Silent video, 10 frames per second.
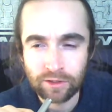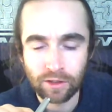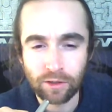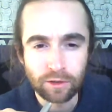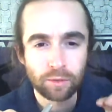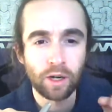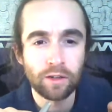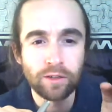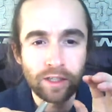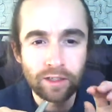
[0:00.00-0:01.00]
So long as we're
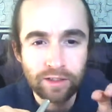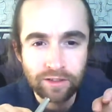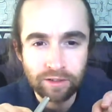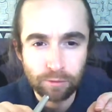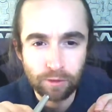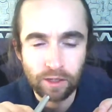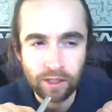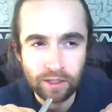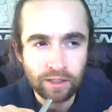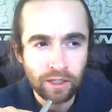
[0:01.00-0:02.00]
only
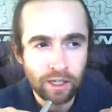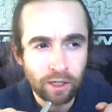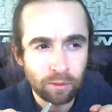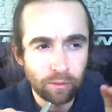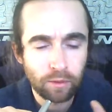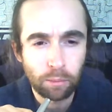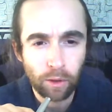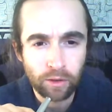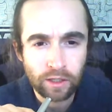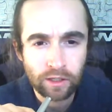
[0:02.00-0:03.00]
identifying with the
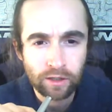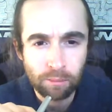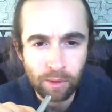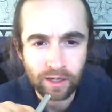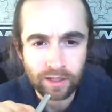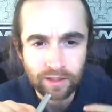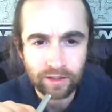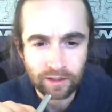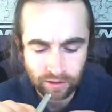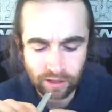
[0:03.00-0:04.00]
body and the
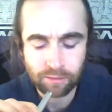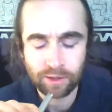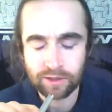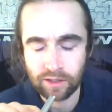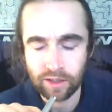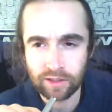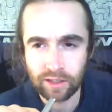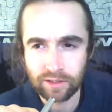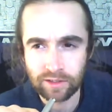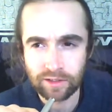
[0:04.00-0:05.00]
mind as a limited
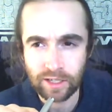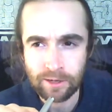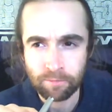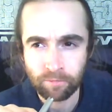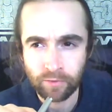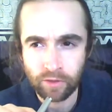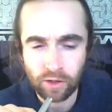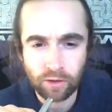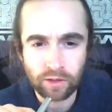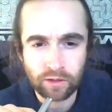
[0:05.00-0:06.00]
identity,
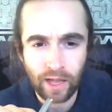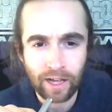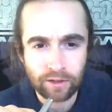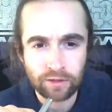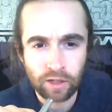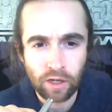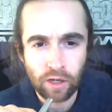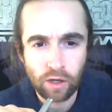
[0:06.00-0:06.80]
so long as that's